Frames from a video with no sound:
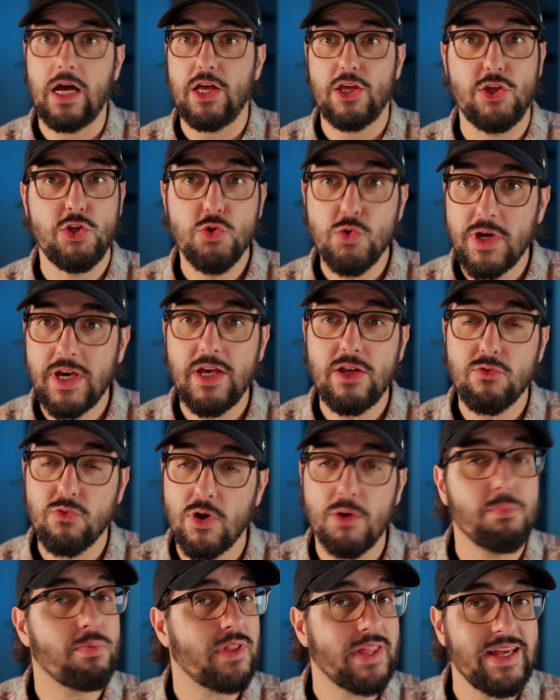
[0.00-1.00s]
you can
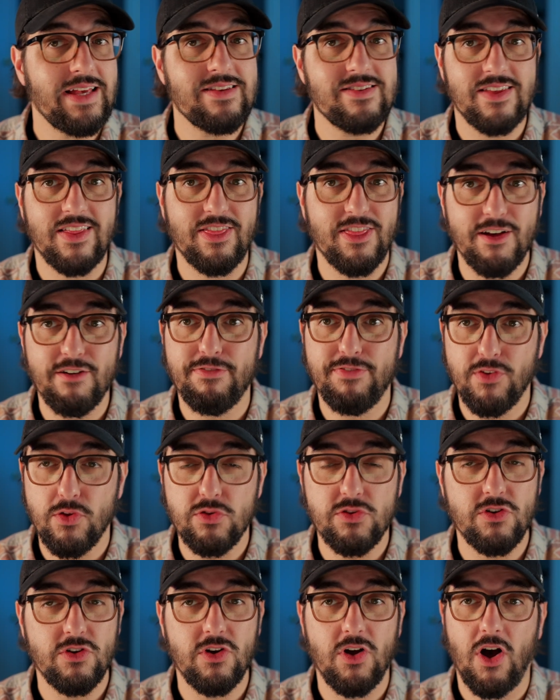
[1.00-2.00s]
replace the
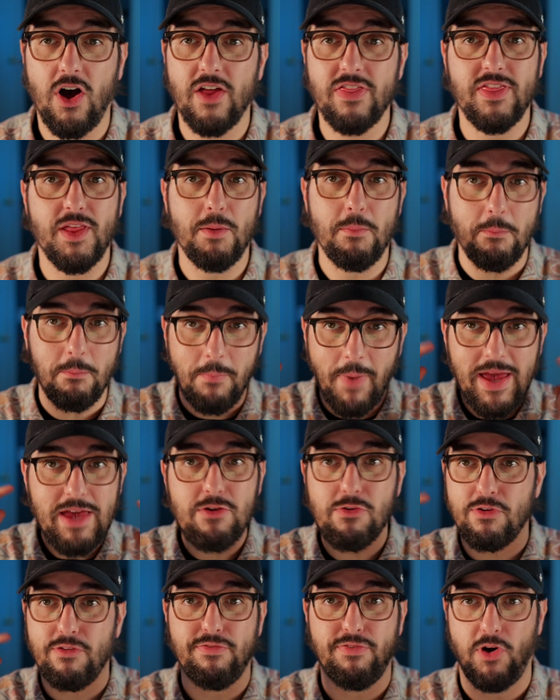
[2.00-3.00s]
filter on the
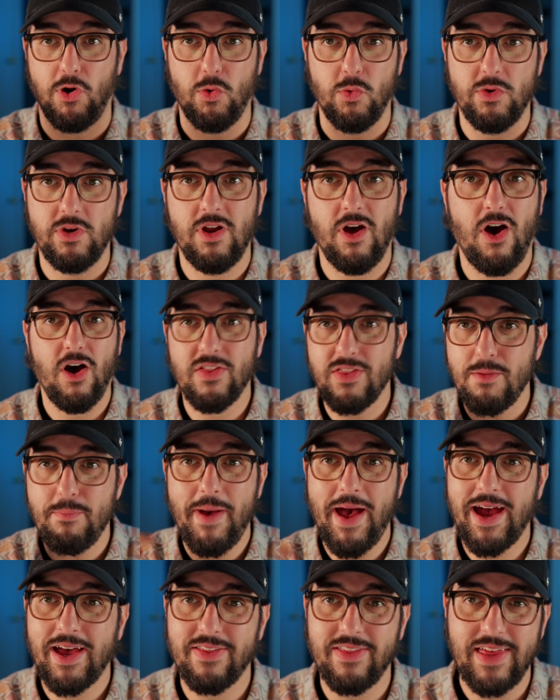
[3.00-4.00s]
microphone on the
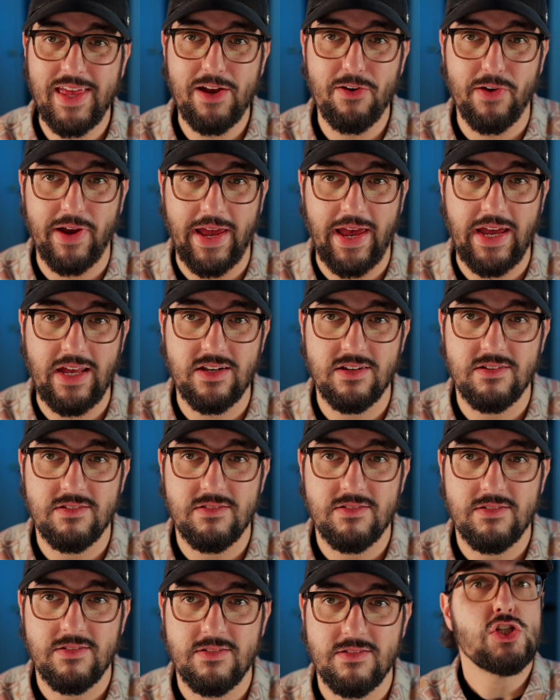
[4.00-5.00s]
back of the hearing aid.
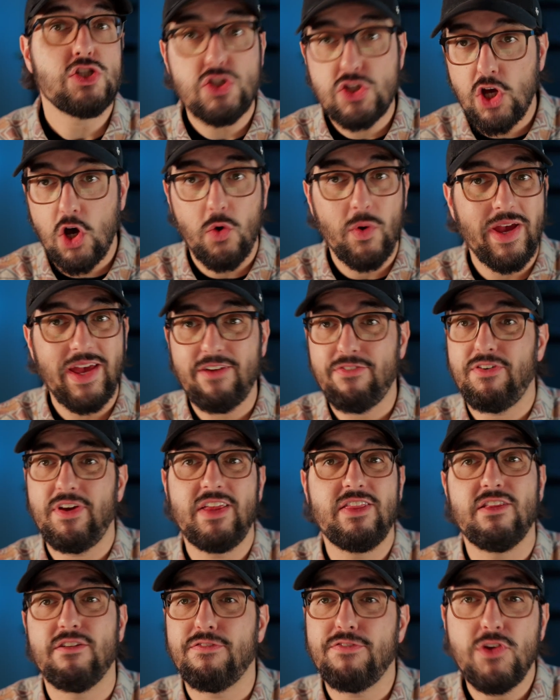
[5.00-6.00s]
So if
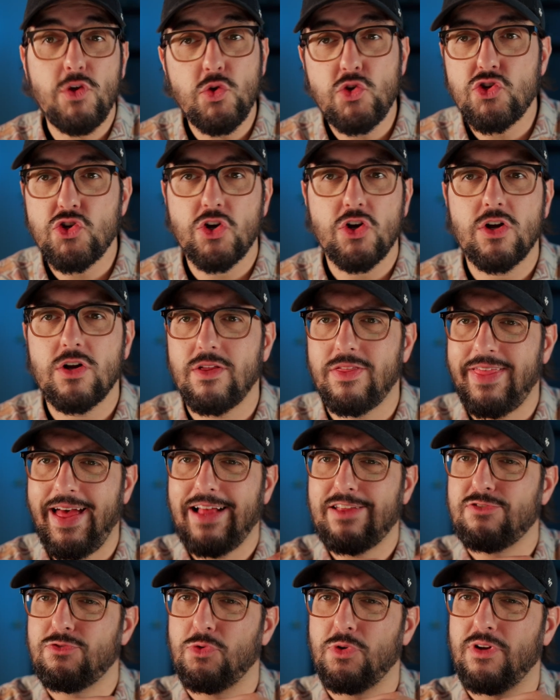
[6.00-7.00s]
in the future
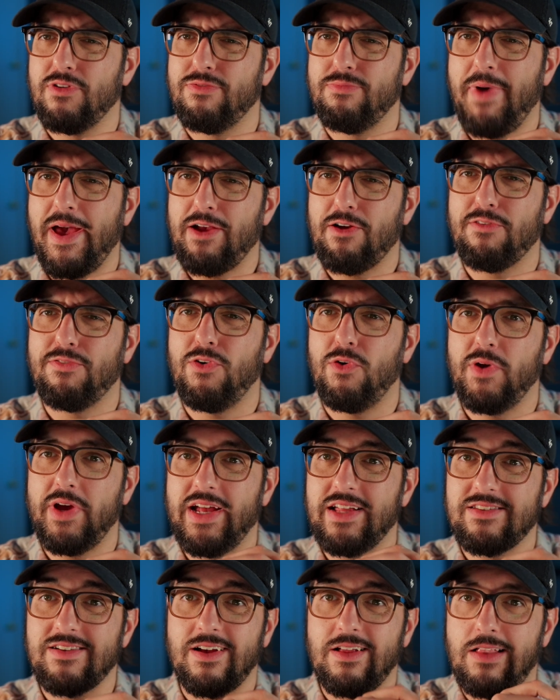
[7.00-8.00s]
that sort of microphone
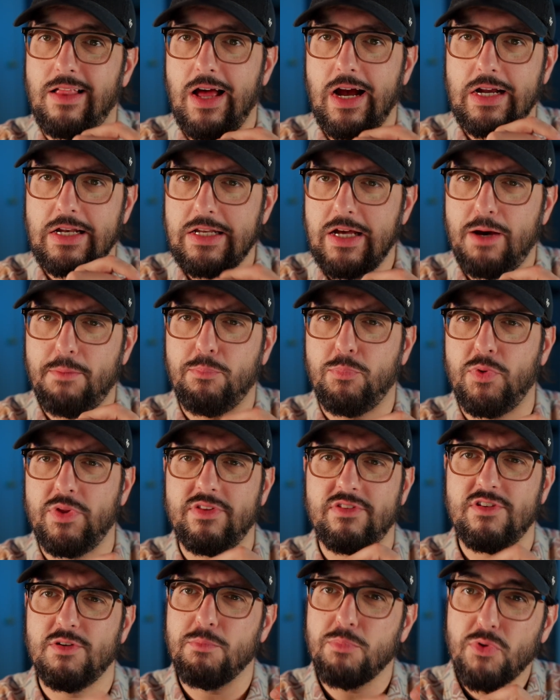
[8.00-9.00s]
gets clogged up
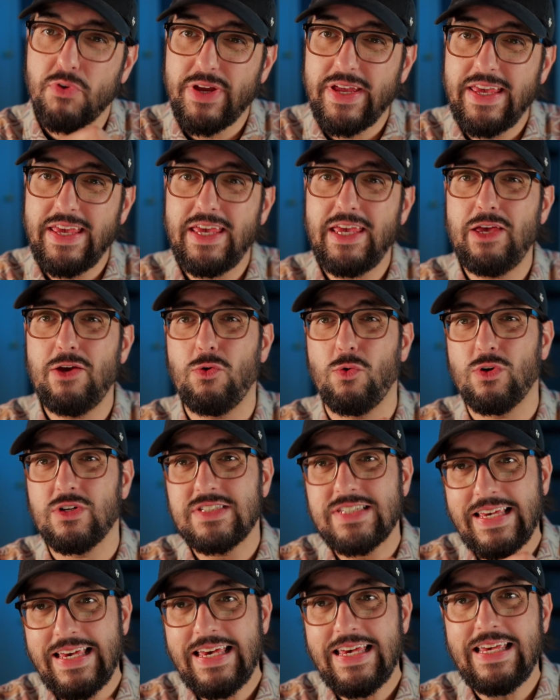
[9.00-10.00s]
with debris or
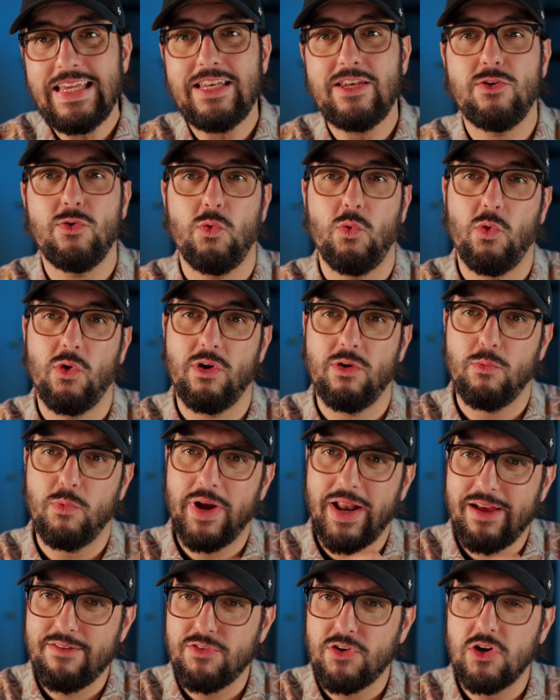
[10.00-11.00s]
skin or
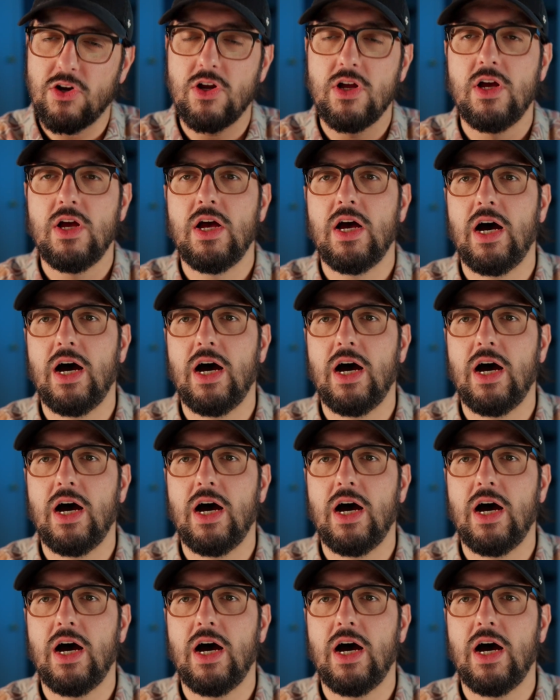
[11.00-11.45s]
whatever,